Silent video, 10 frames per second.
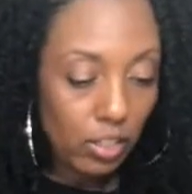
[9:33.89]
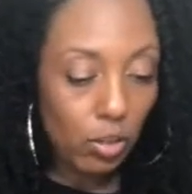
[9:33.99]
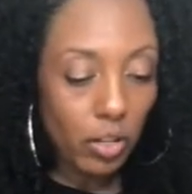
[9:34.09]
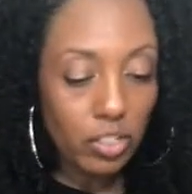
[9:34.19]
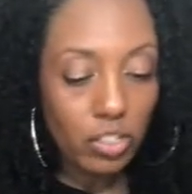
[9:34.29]

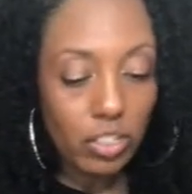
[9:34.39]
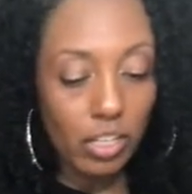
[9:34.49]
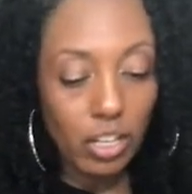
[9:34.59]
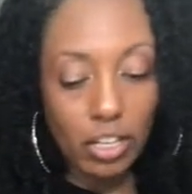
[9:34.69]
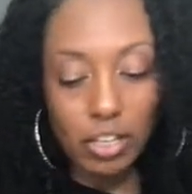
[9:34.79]
So I
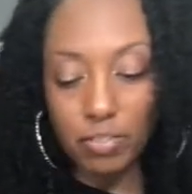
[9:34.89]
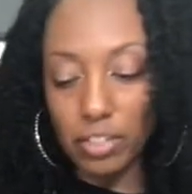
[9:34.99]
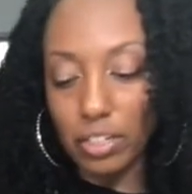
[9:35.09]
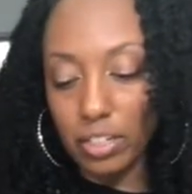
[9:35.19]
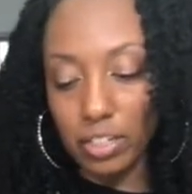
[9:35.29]
just
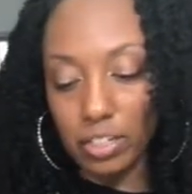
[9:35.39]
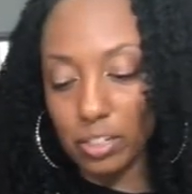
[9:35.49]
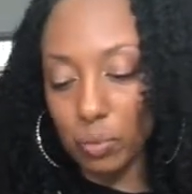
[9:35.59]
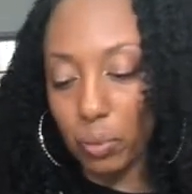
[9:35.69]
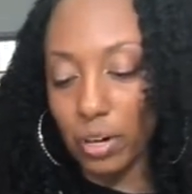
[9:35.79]
evenly
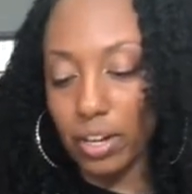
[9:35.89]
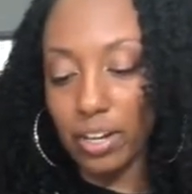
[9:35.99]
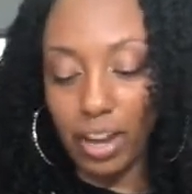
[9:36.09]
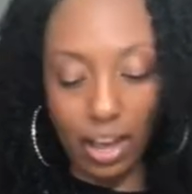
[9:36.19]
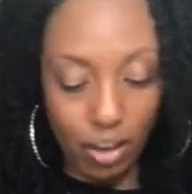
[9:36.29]
spread
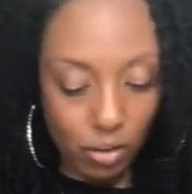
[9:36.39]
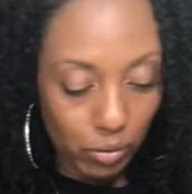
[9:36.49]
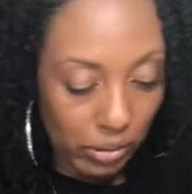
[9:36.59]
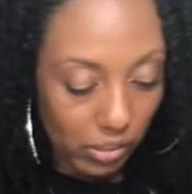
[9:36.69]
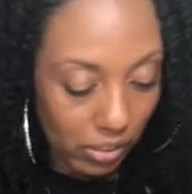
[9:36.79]
it
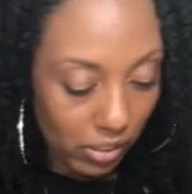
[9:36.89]
out